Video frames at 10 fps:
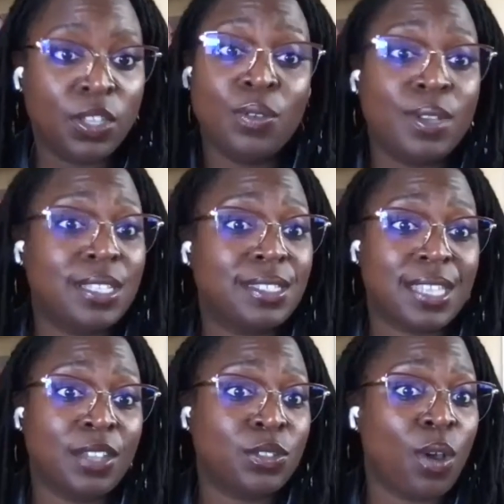you can
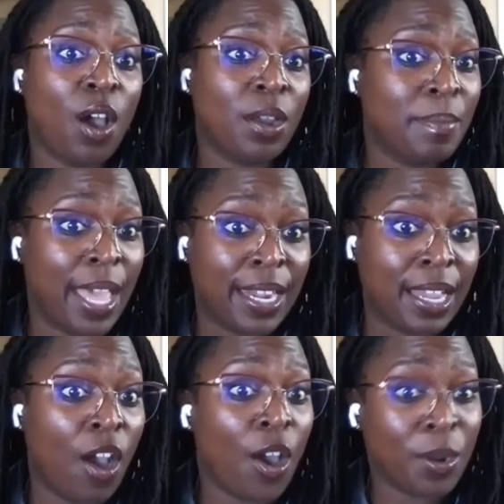schedule
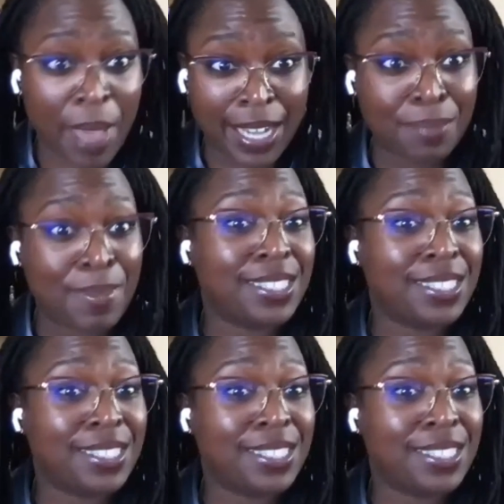automatic